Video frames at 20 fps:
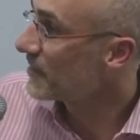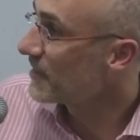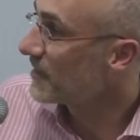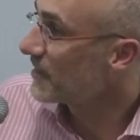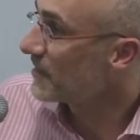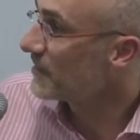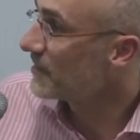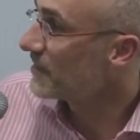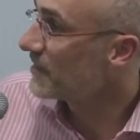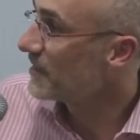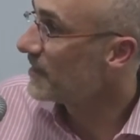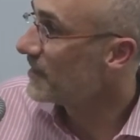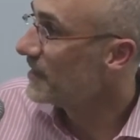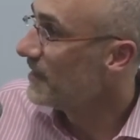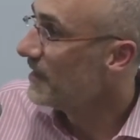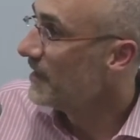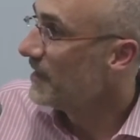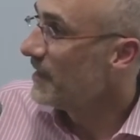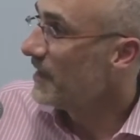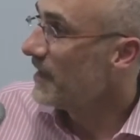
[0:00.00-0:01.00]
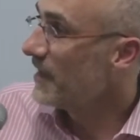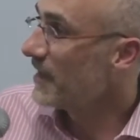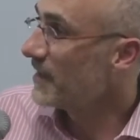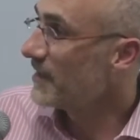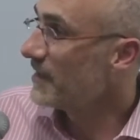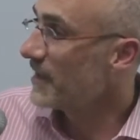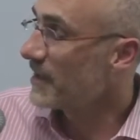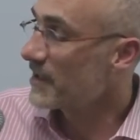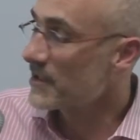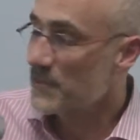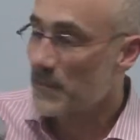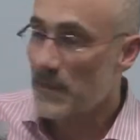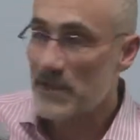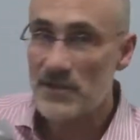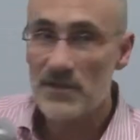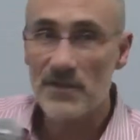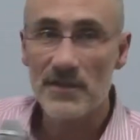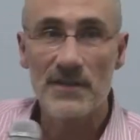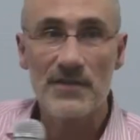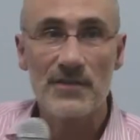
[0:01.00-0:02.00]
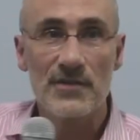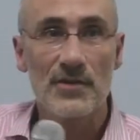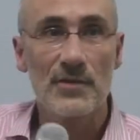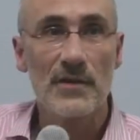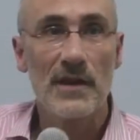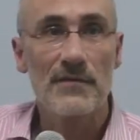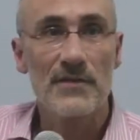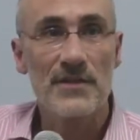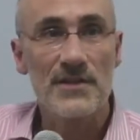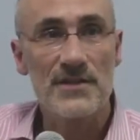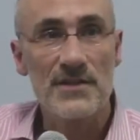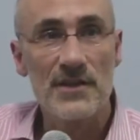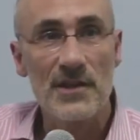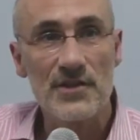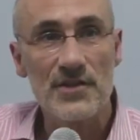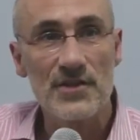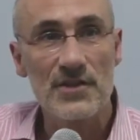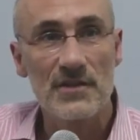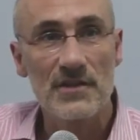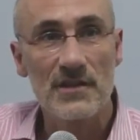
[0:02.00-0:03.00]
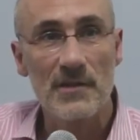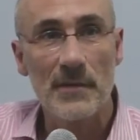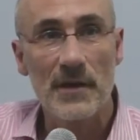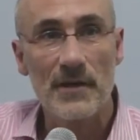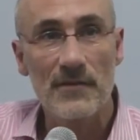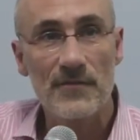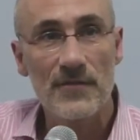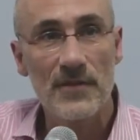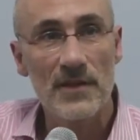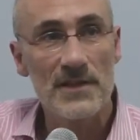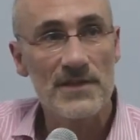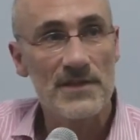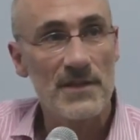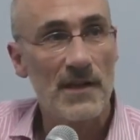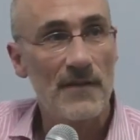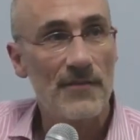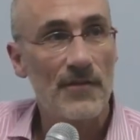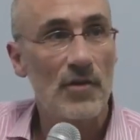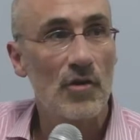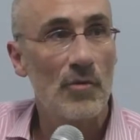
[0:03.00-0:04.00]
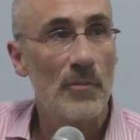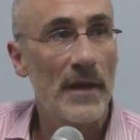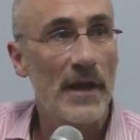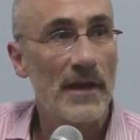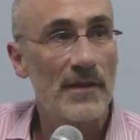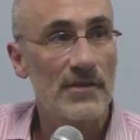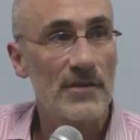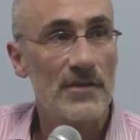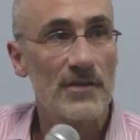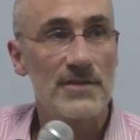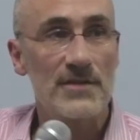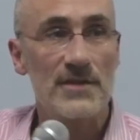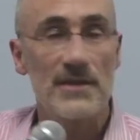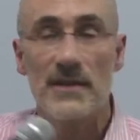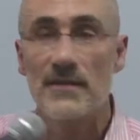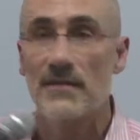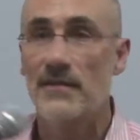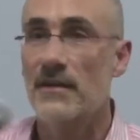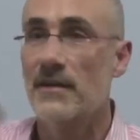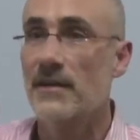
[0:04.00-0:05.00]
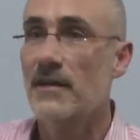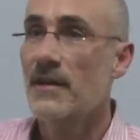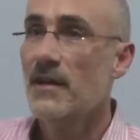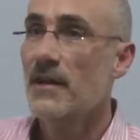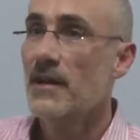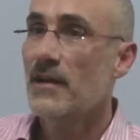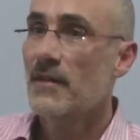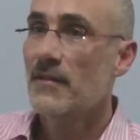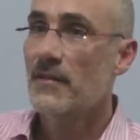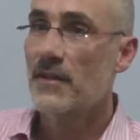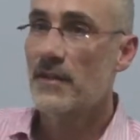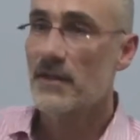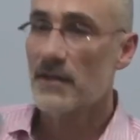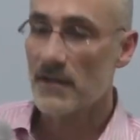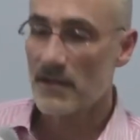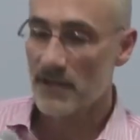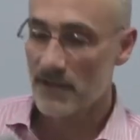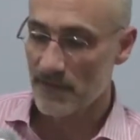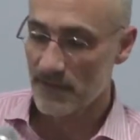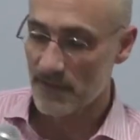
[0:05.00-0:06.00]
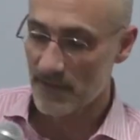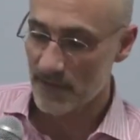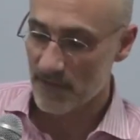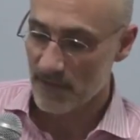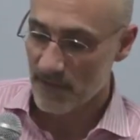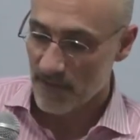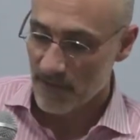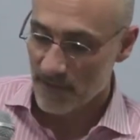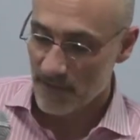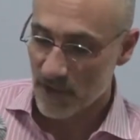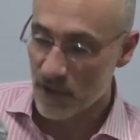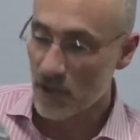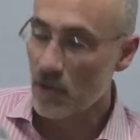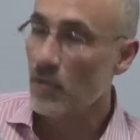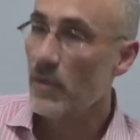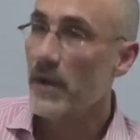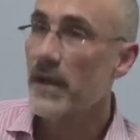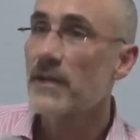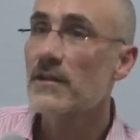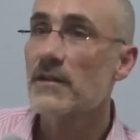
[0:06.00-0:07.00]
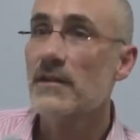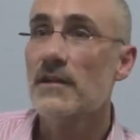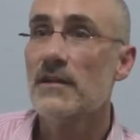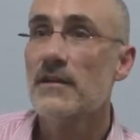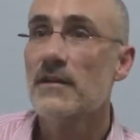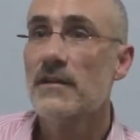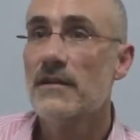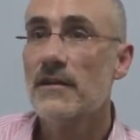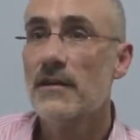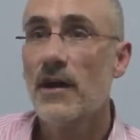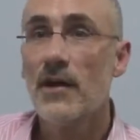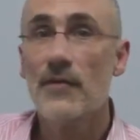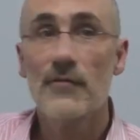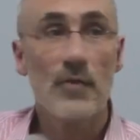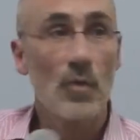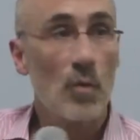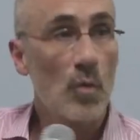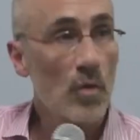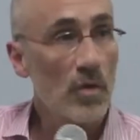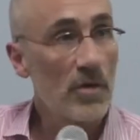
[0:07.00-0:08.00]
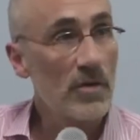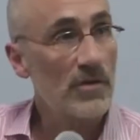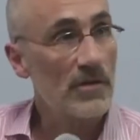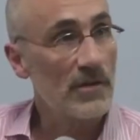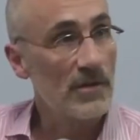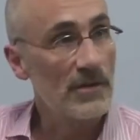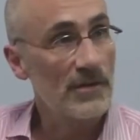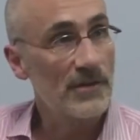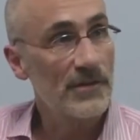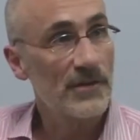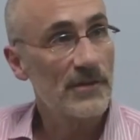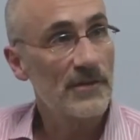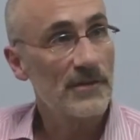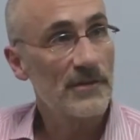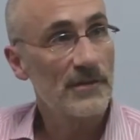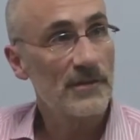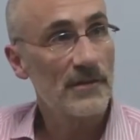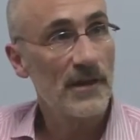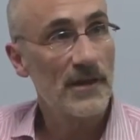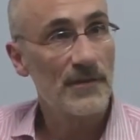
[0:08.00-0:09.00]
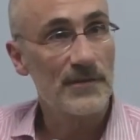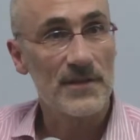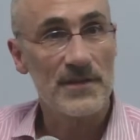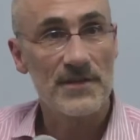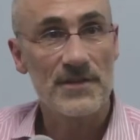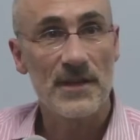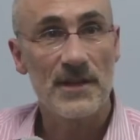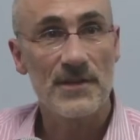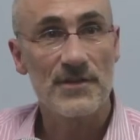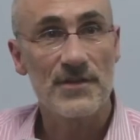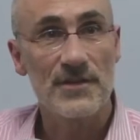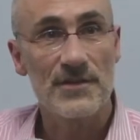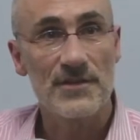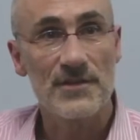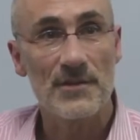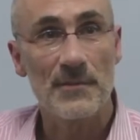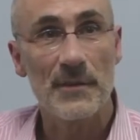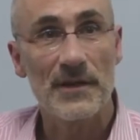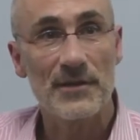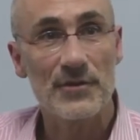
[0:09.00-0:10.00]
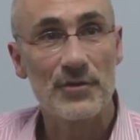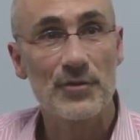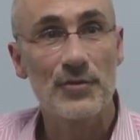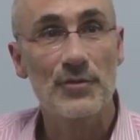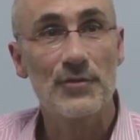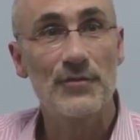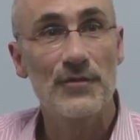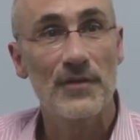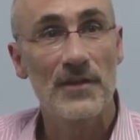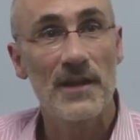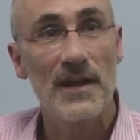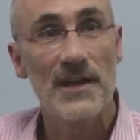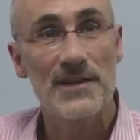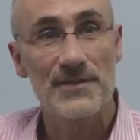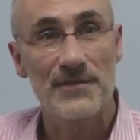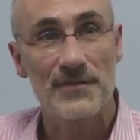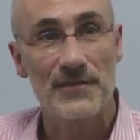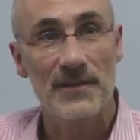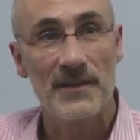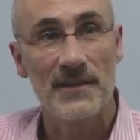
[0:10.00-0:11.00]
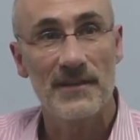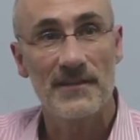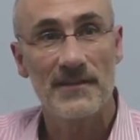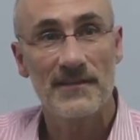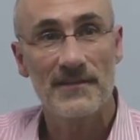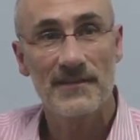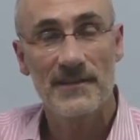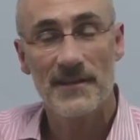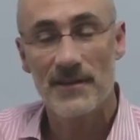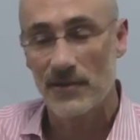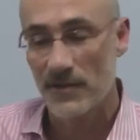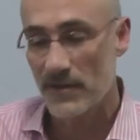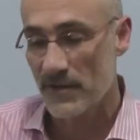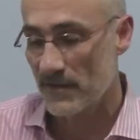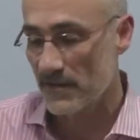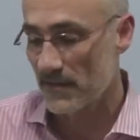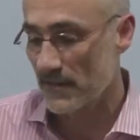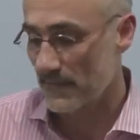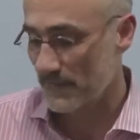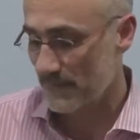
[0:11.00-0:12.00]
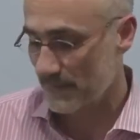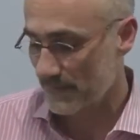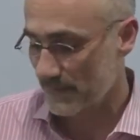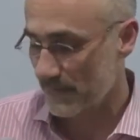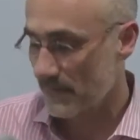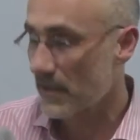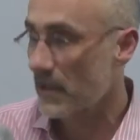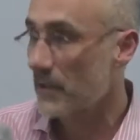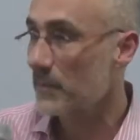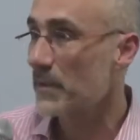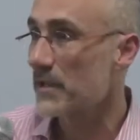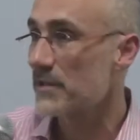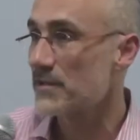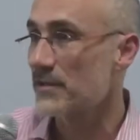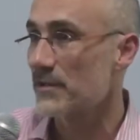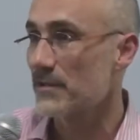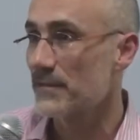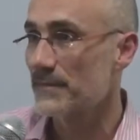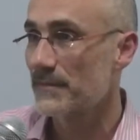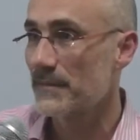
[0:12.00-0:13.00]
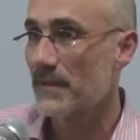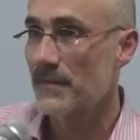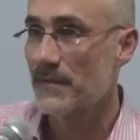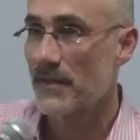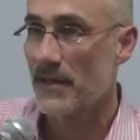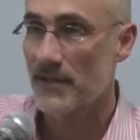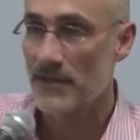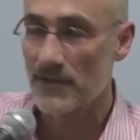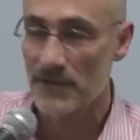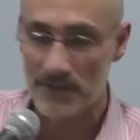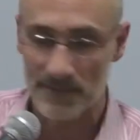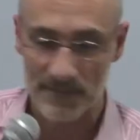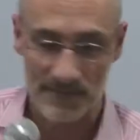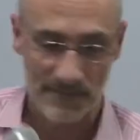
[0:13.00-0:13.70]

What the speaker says: in Kerala, and especially to have a discussion about philosophical matters in the cradle of the world of discussions about true philosophy here in India. God bless you, and thank you.